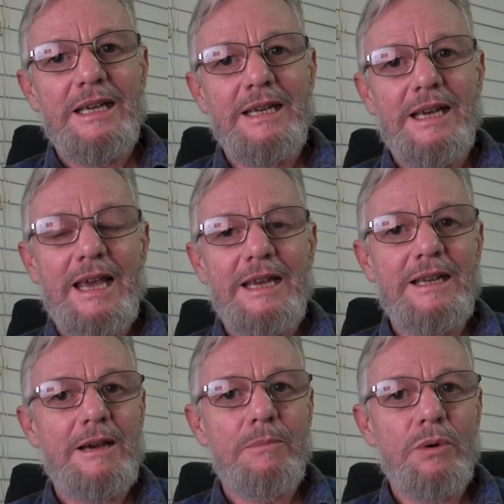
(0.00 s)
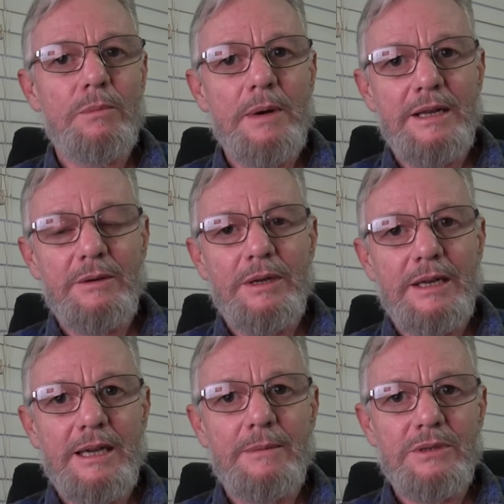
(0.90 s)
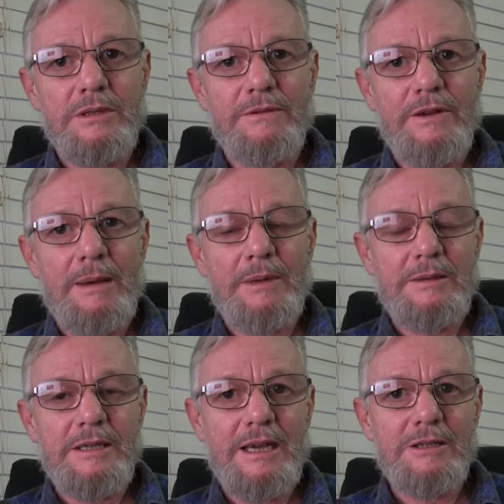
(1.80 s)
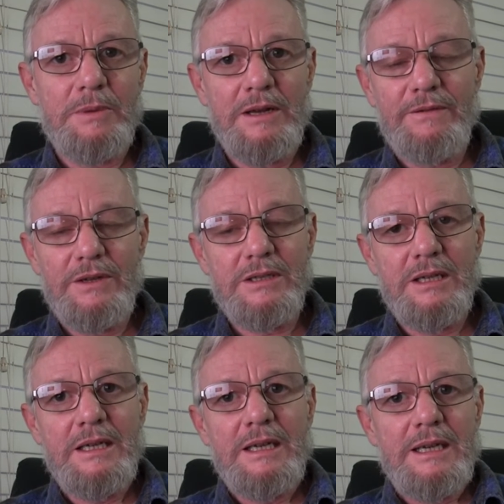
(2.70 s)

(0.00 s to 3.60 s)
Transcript: hand out more money when it comes to family tax benefits.